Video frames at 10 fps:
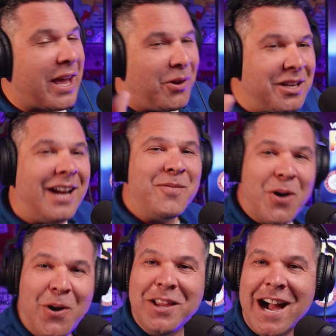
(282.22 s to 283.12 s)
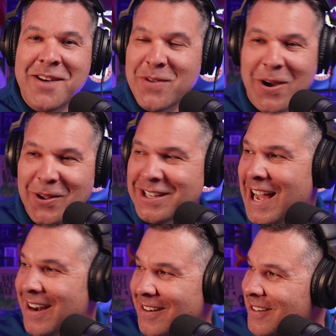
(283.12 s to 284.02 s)
hold
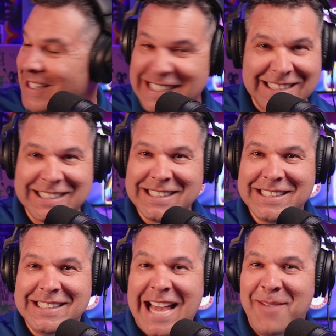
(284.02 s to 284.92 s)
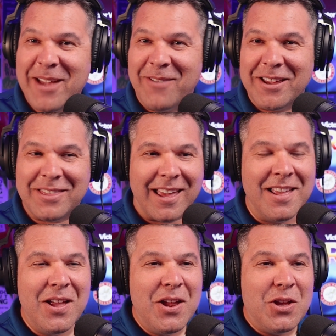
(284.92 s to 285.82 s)
on. Just stop
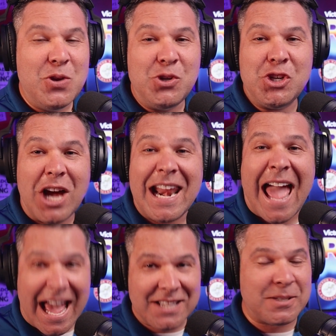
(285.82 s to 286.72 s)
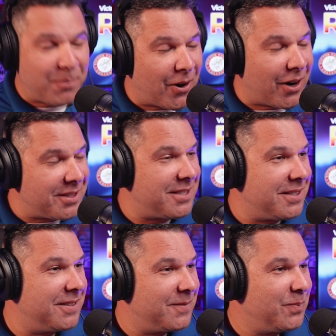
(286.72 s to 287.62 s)
everything. You shot
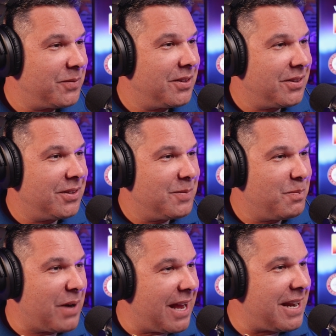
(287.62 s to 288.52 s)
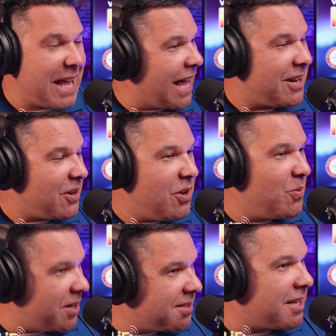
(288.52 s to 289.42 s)
expert, but yet you
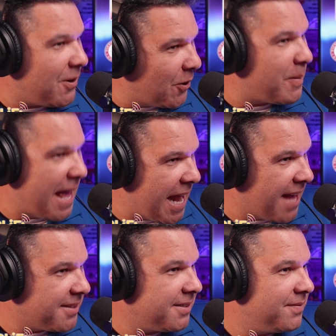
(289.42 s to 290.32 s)
wouldn't say you're a badass.